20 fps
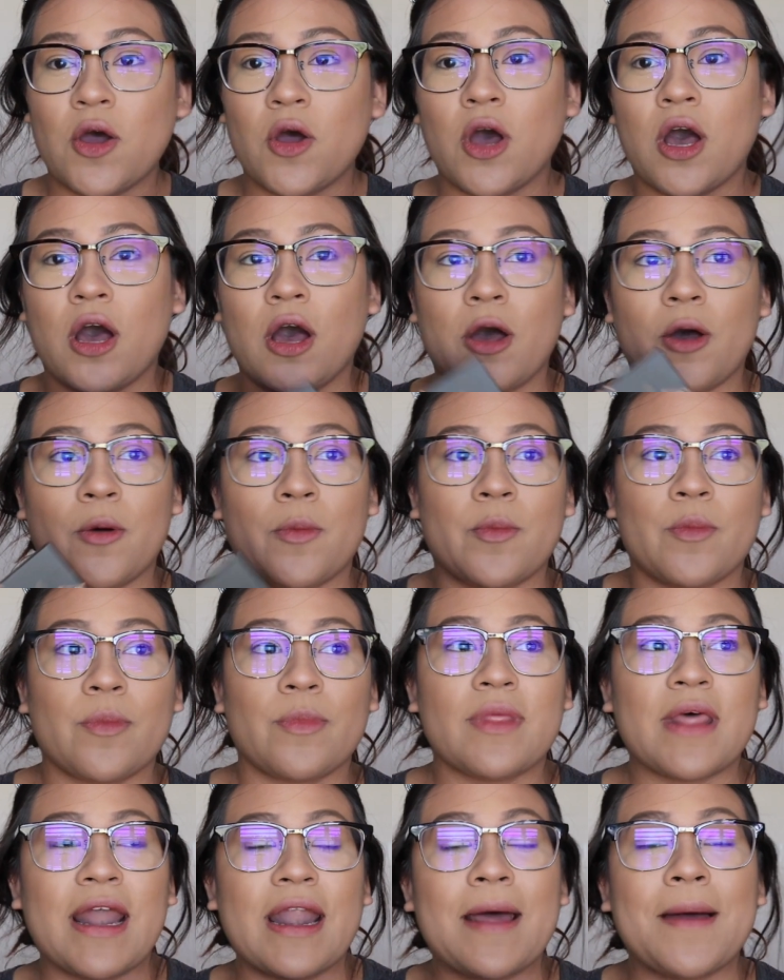that
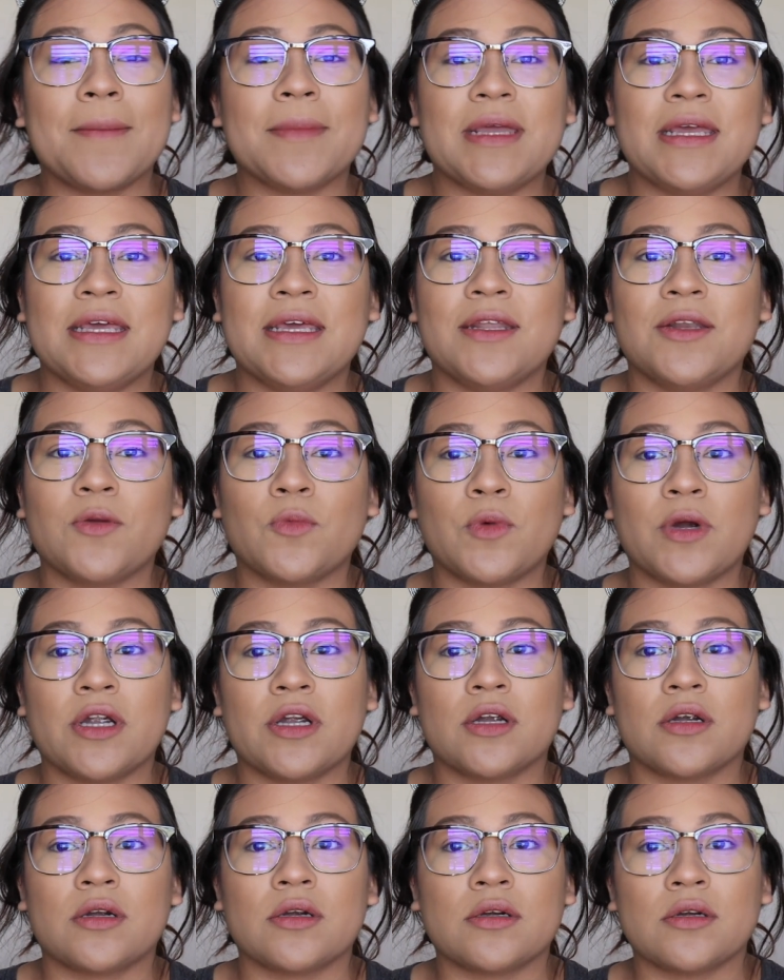I'm in,
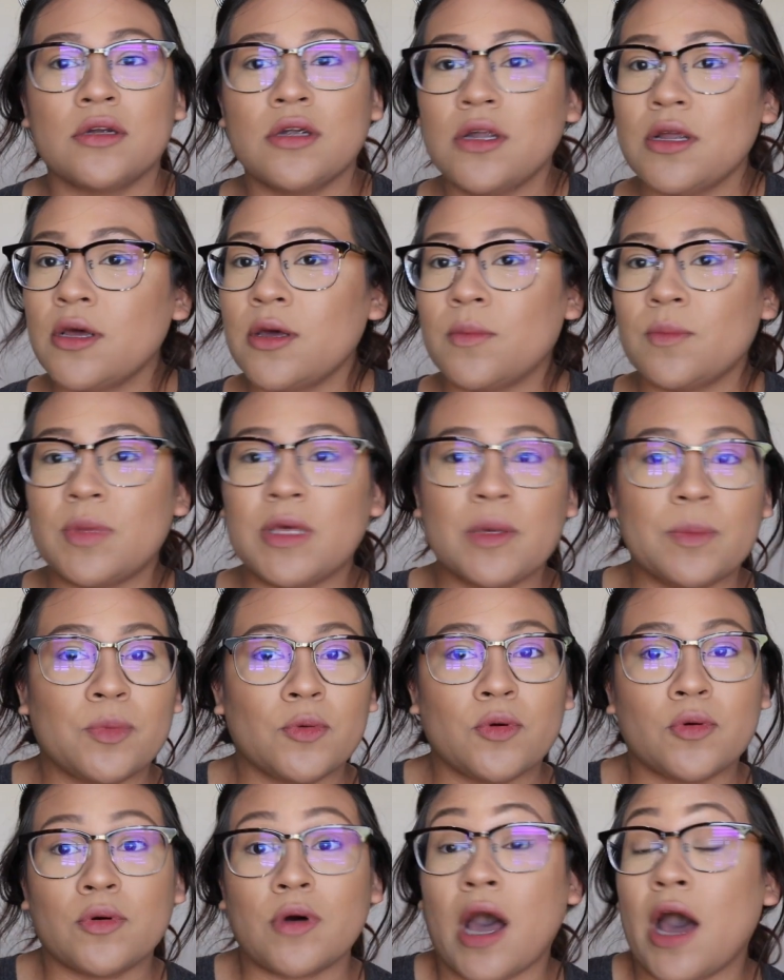where
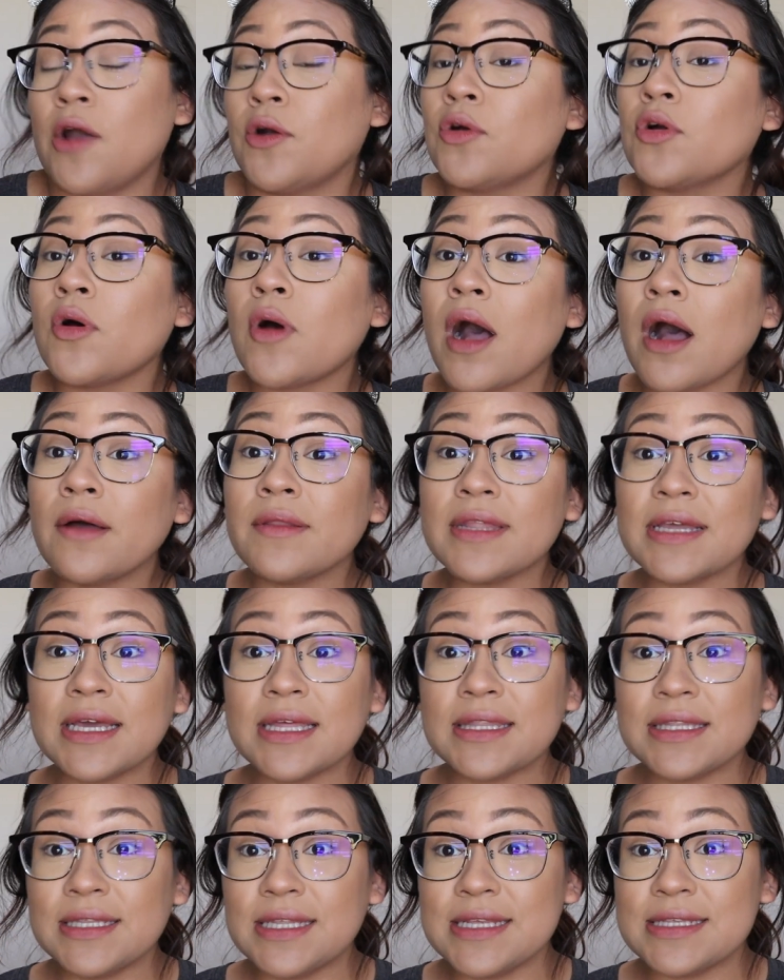people, I don't know how they
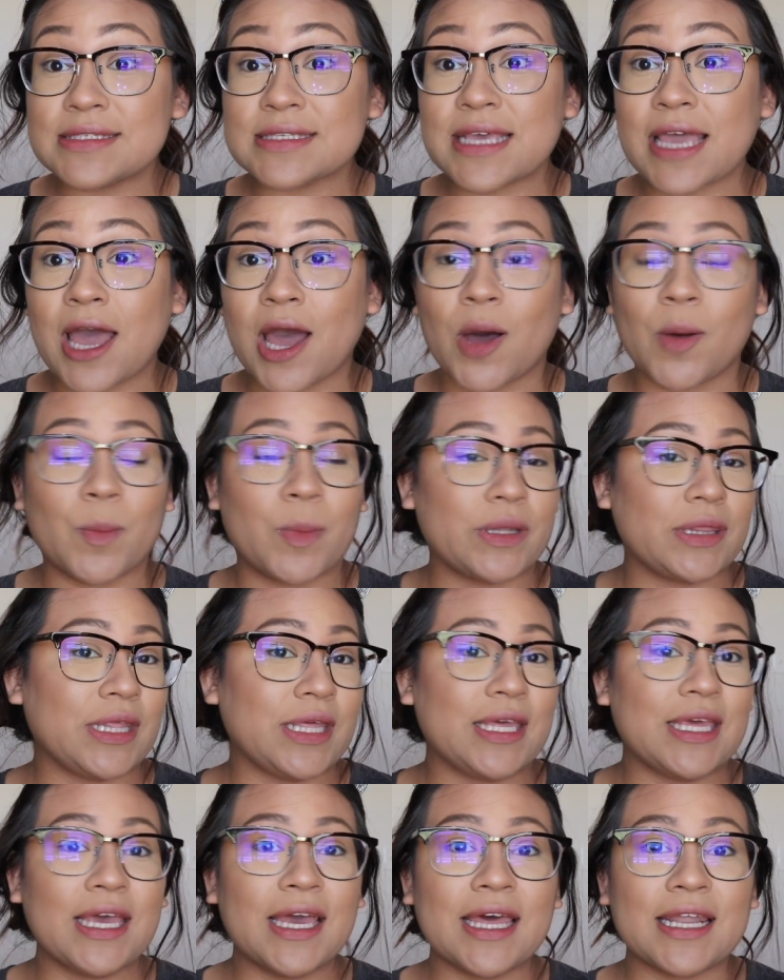get the discount, but
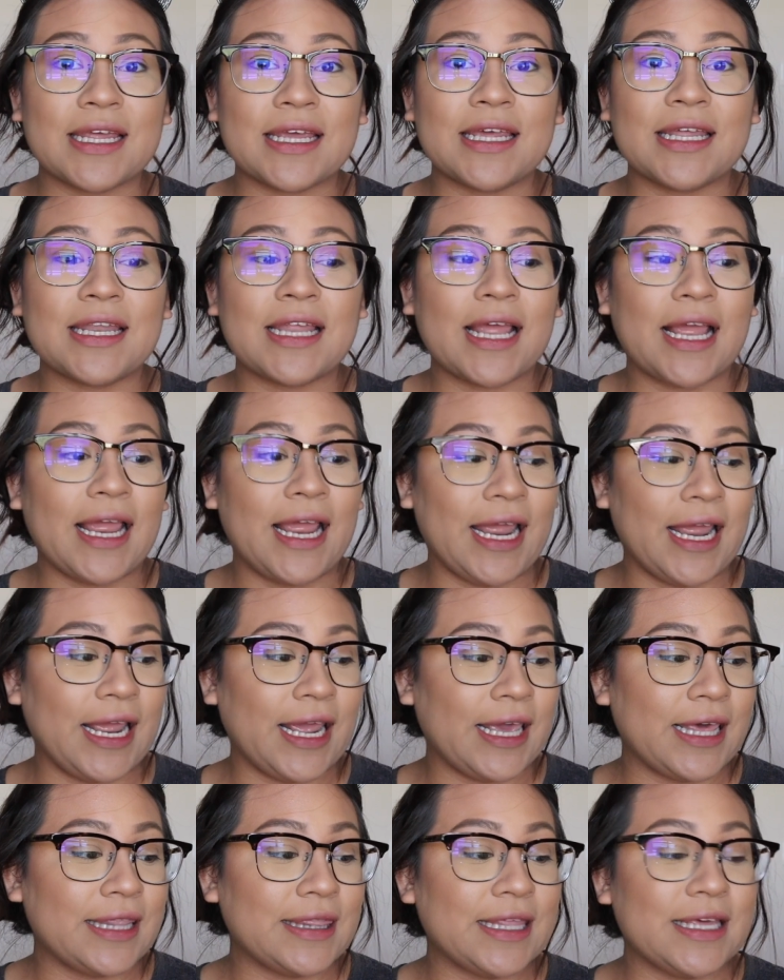they get it,
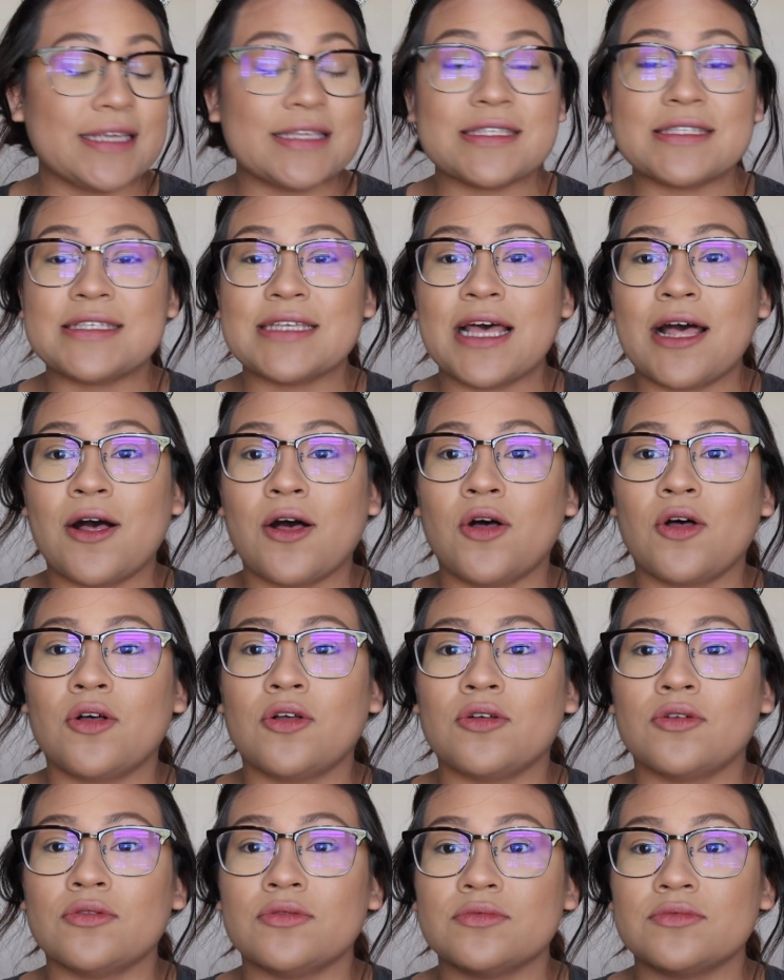and they
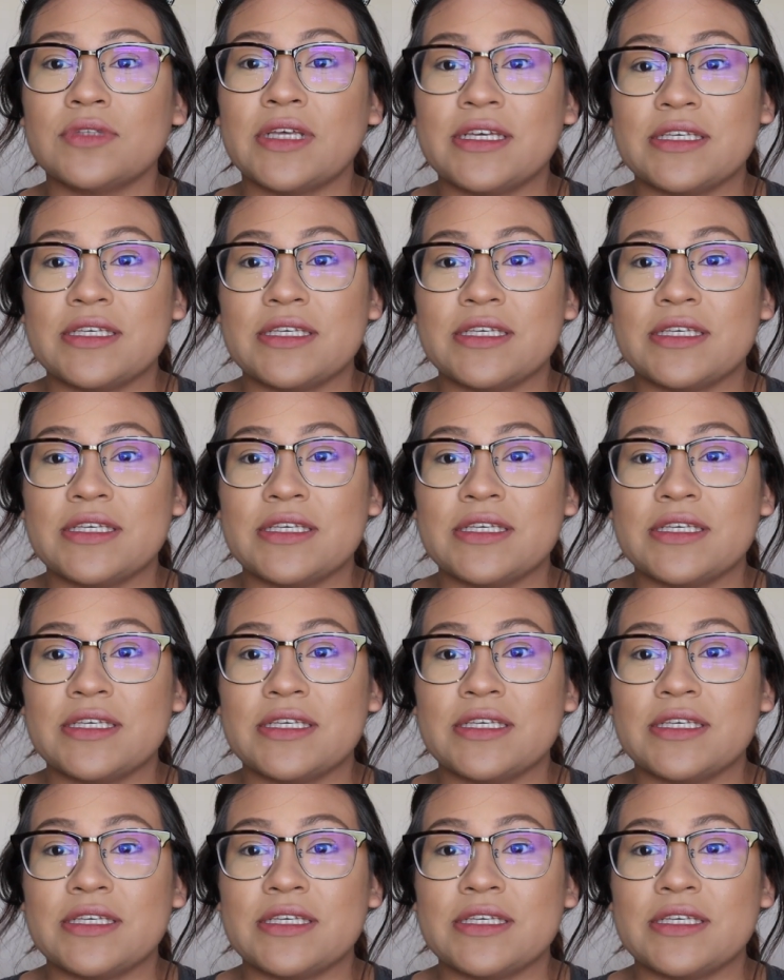sell